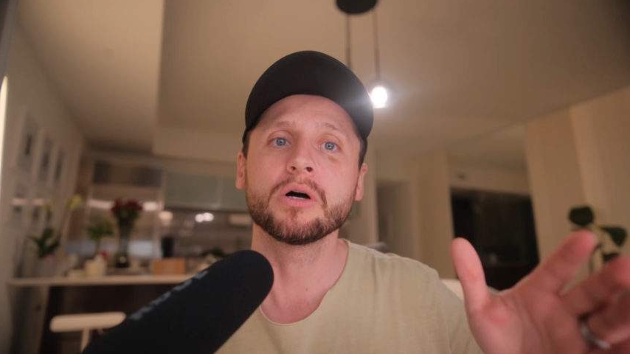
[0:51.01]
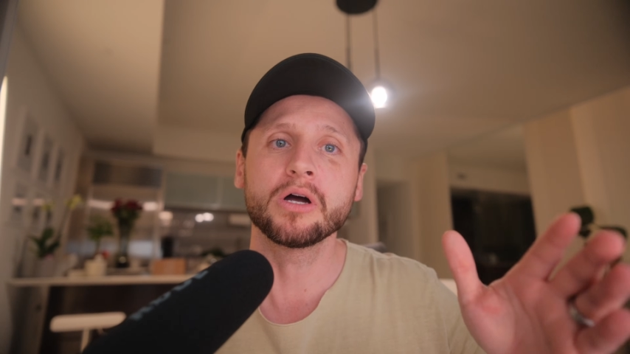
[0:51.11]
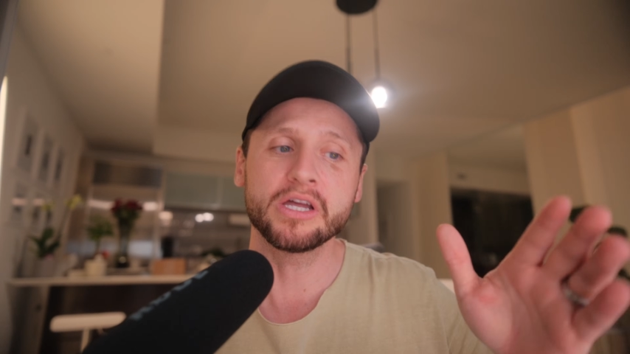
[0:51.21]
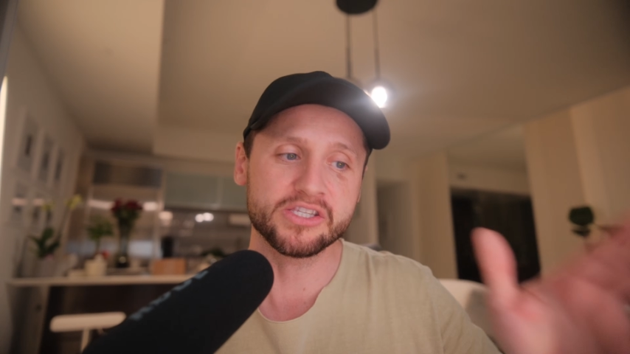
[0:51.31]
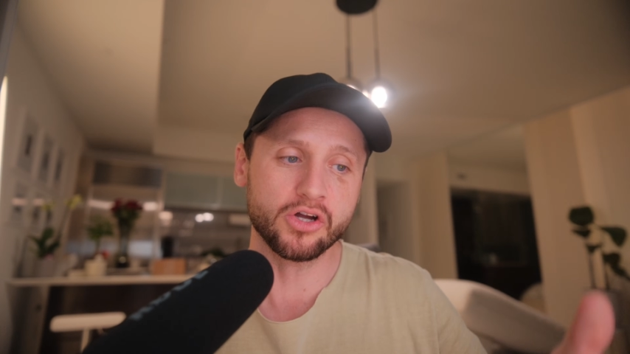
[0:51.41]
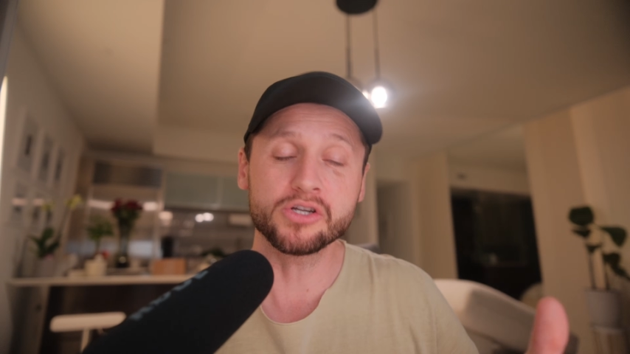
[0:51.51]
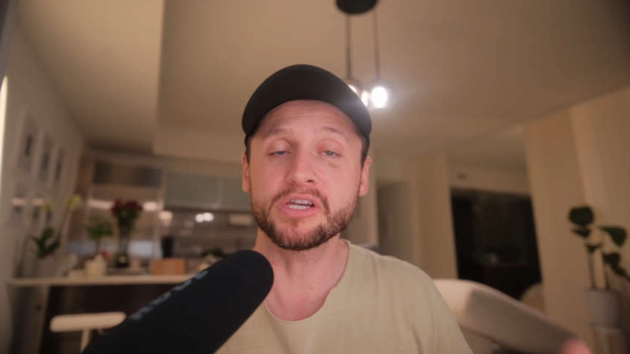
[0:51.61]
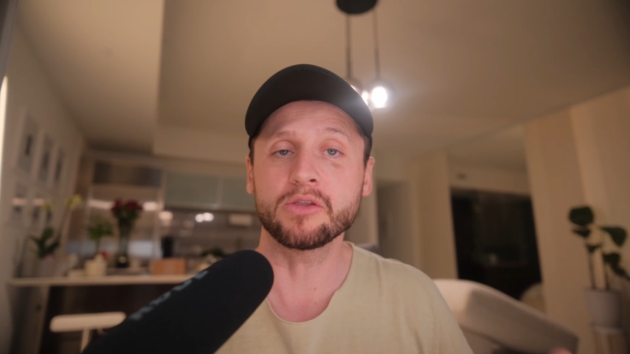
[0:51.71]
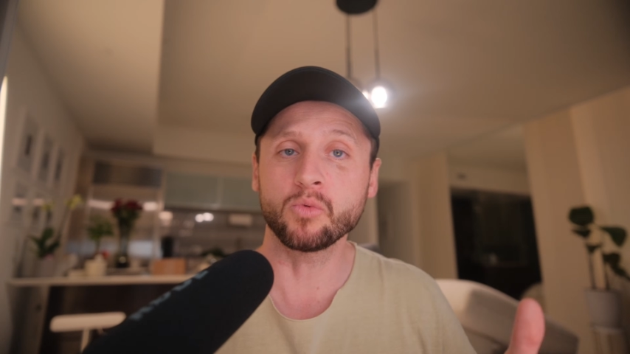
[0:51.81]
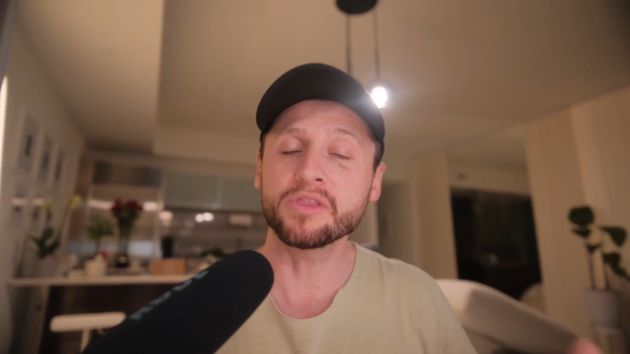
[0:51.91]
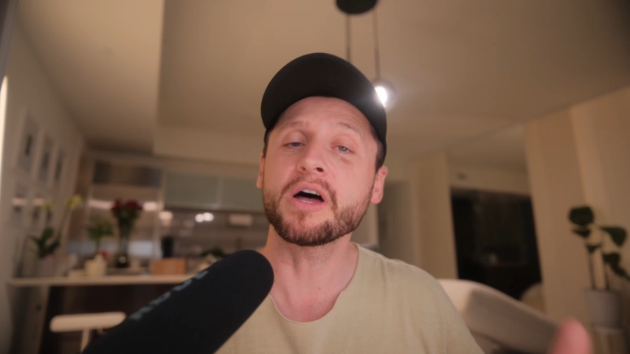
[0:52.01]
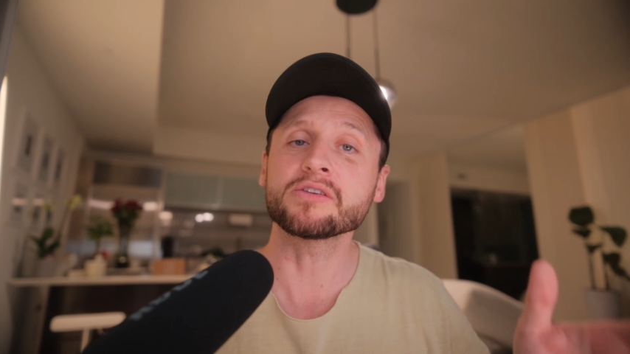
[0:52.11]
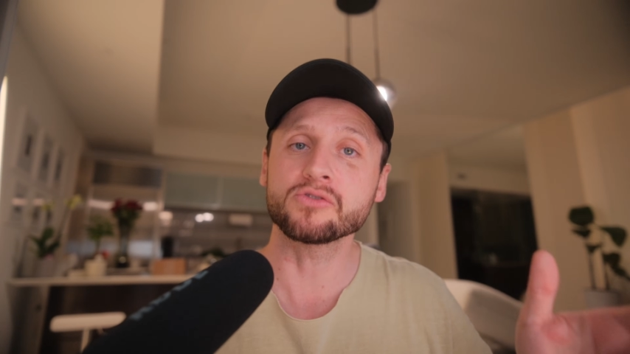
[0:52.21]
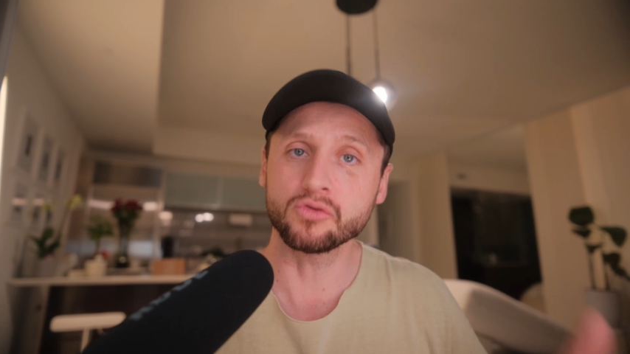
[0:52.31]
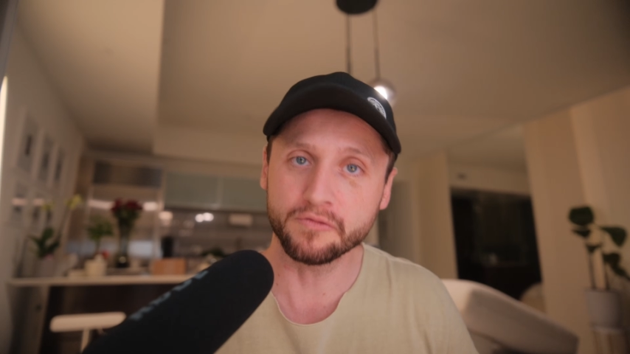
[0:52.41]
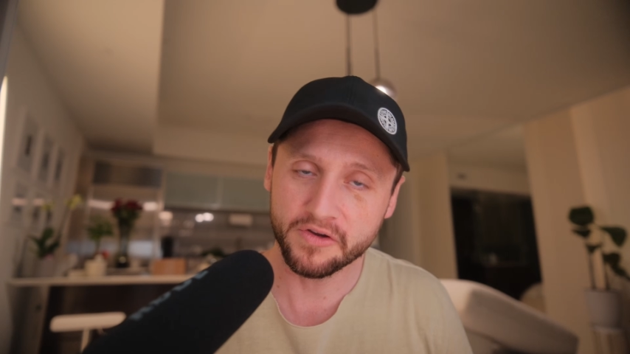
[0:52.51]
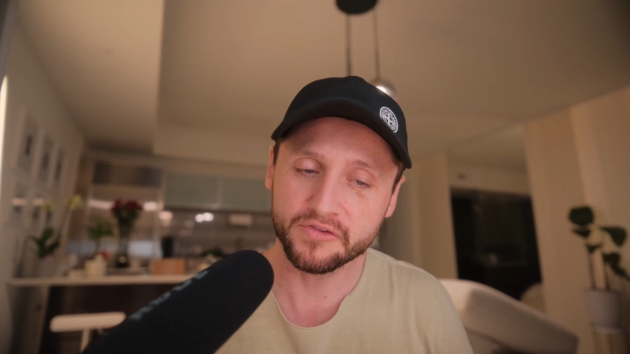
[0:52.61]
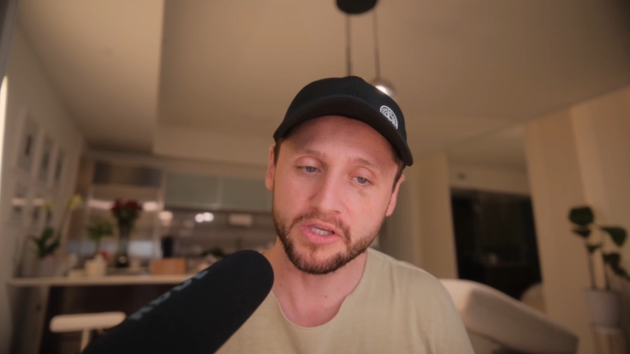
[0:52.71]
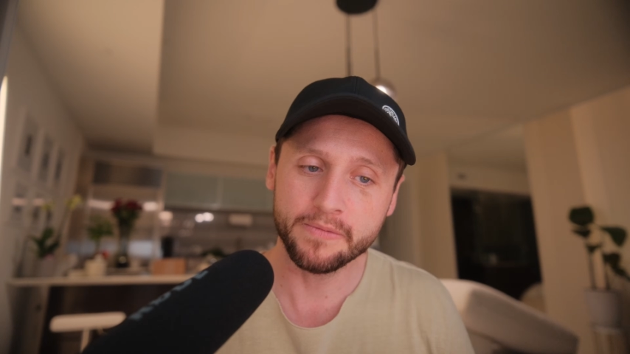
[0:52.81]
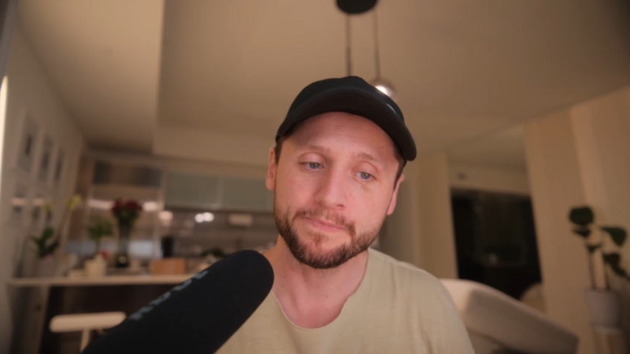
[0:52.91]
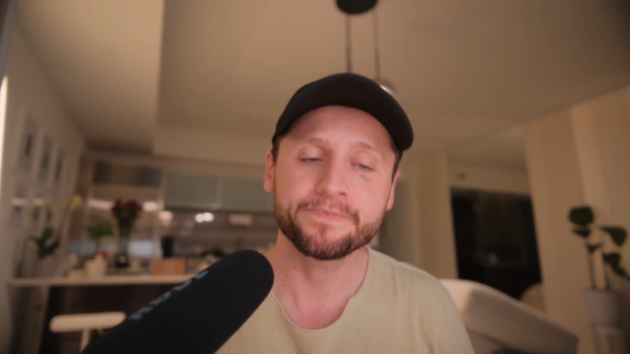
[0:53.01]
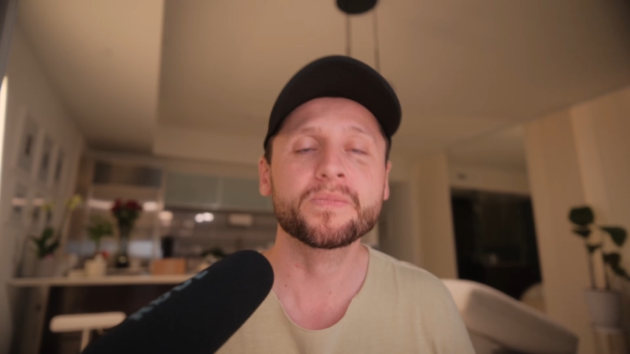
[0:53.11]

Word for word: it starts at 1,250,